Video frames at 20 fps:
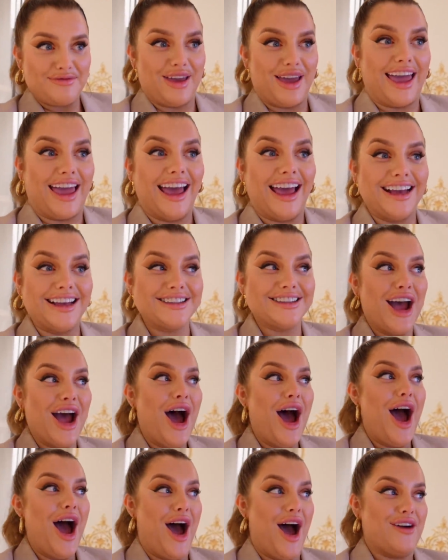because
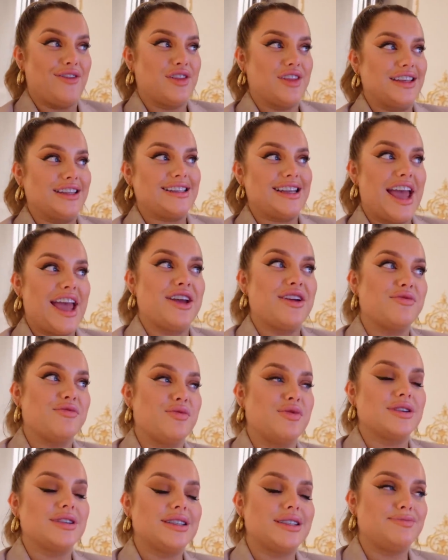half of the day
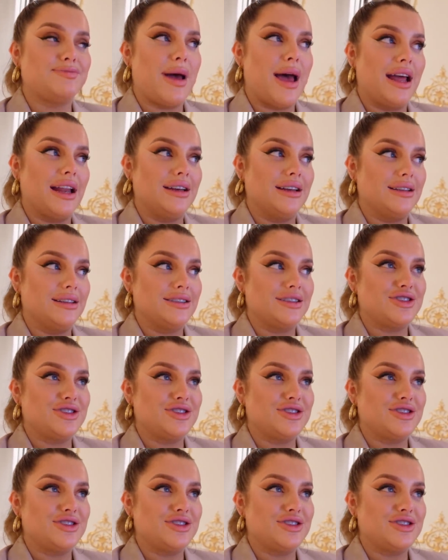was spent